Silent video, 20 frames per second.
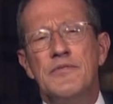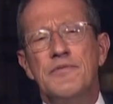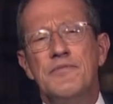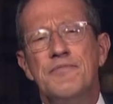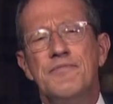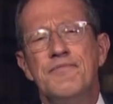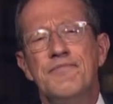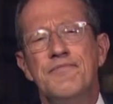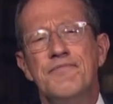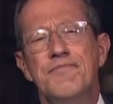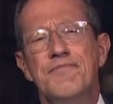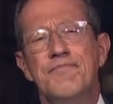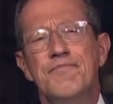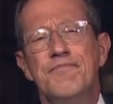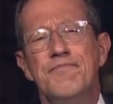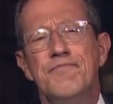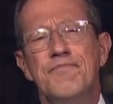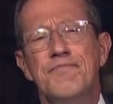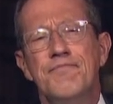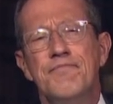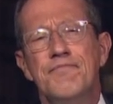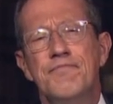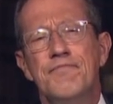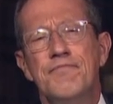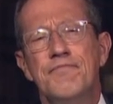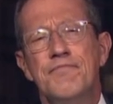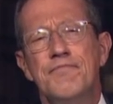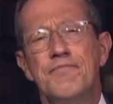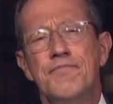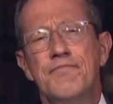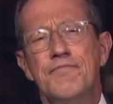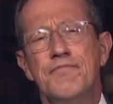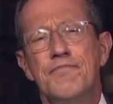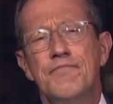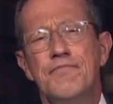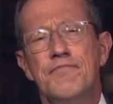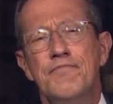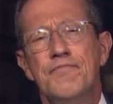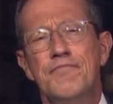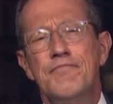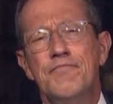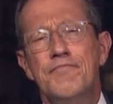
This person isn't speaking.